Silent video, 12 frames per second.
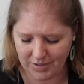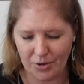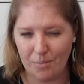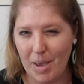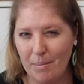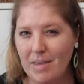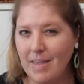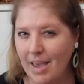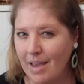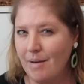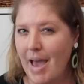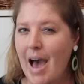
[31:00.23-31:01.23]
So maybe
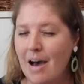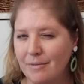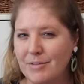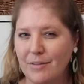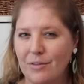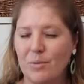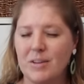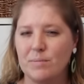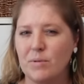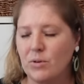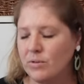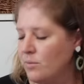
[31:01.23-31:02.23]
they have different ones,
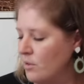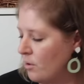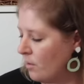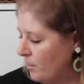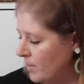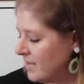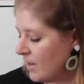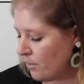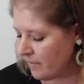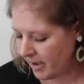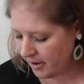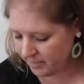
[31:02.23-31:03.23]
but those were the only ones that
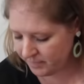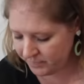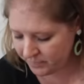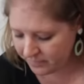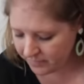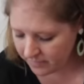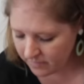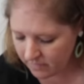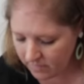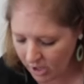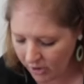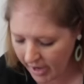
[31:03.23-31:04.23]
were there.
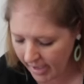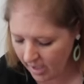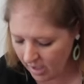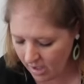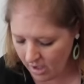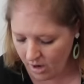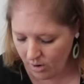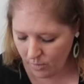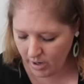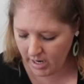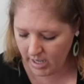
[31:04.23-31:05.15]
Okay, we're